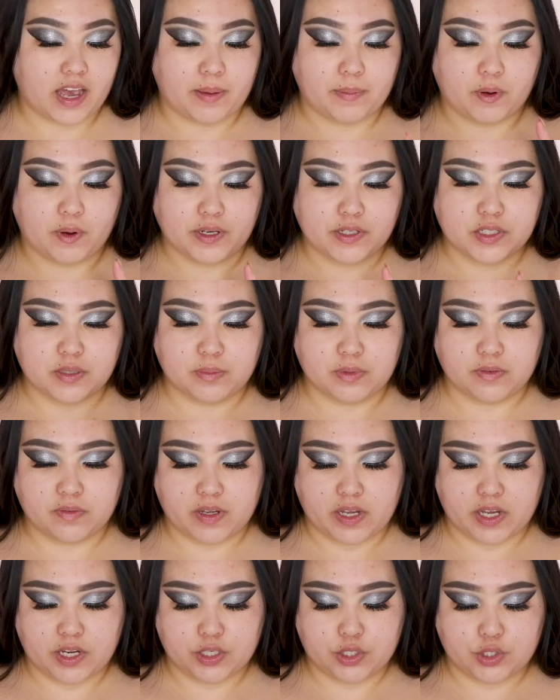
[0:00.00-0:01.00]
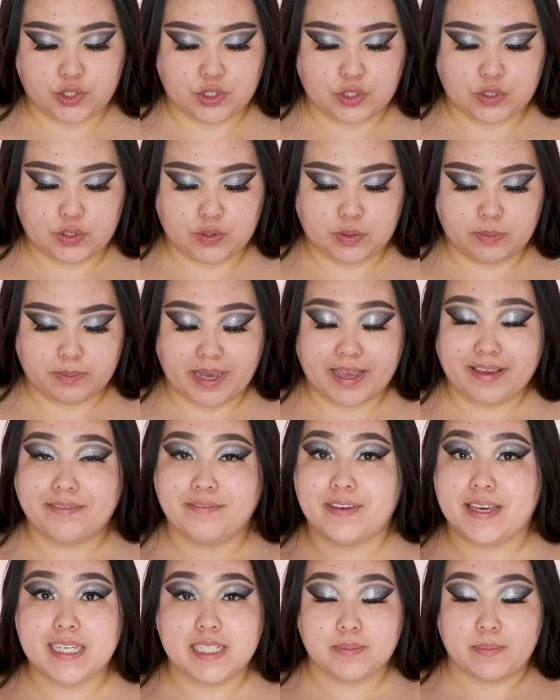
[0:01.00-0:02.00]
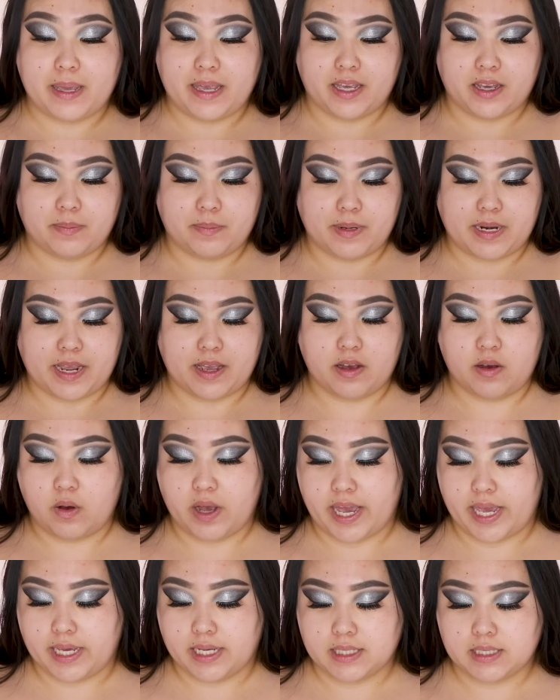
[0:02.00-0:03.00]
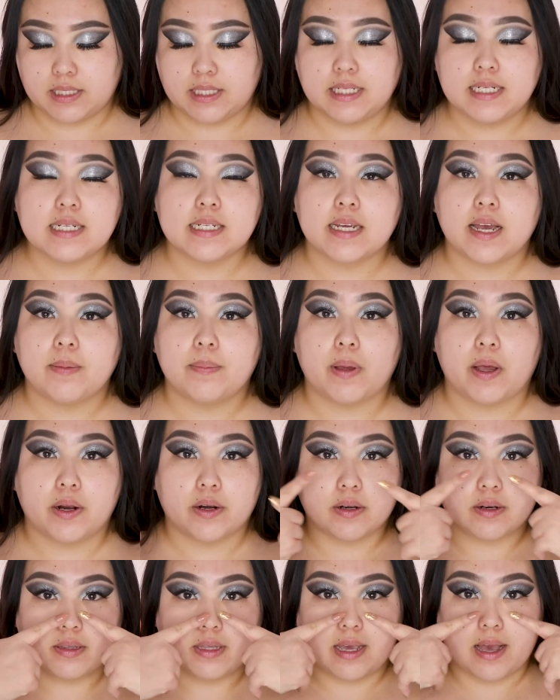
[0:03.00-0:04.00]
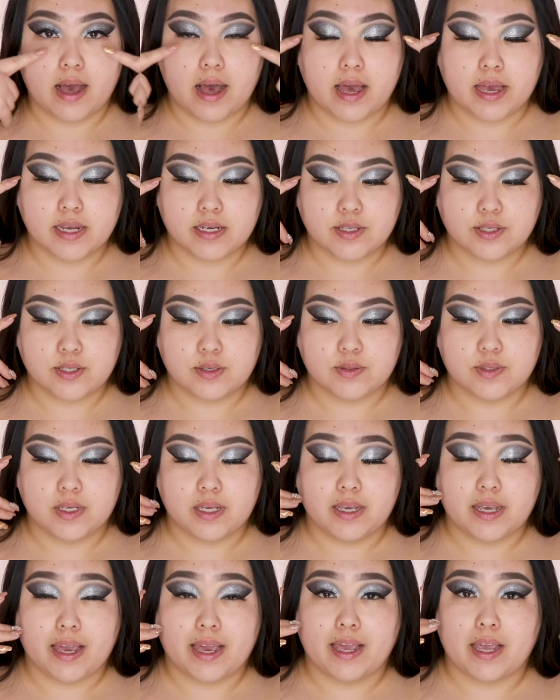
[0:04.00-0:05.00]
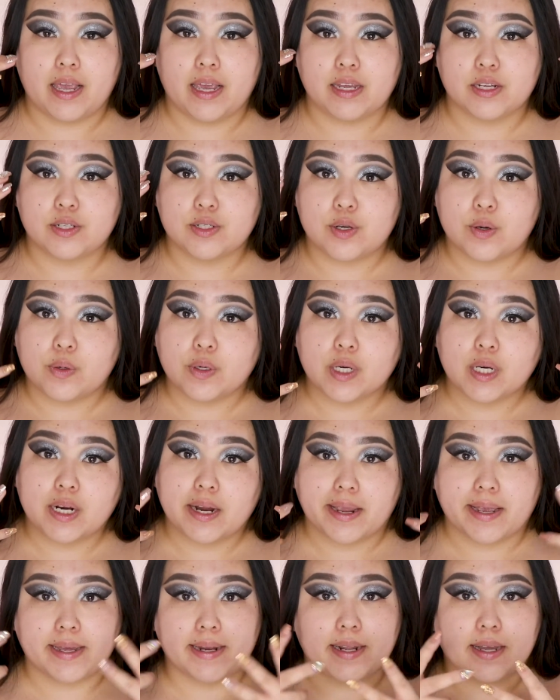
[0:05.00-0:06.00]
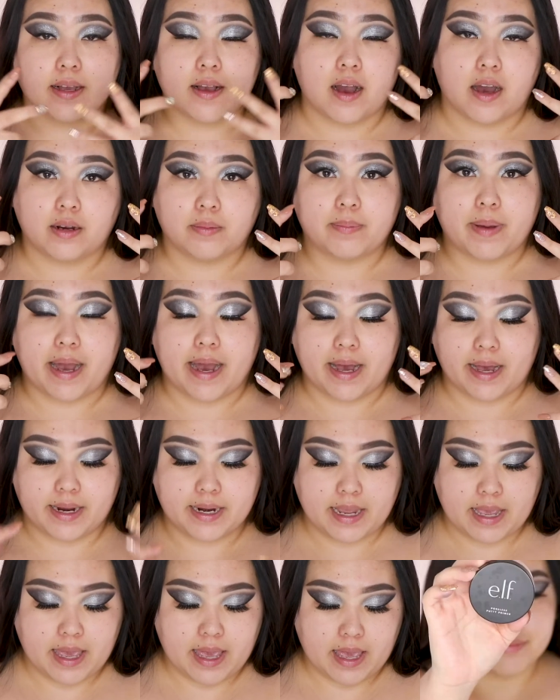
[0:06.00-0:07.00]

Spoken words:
I'm going to move on to my face makeup now. I cleaned up under the eyes using a toner and a cotton pad,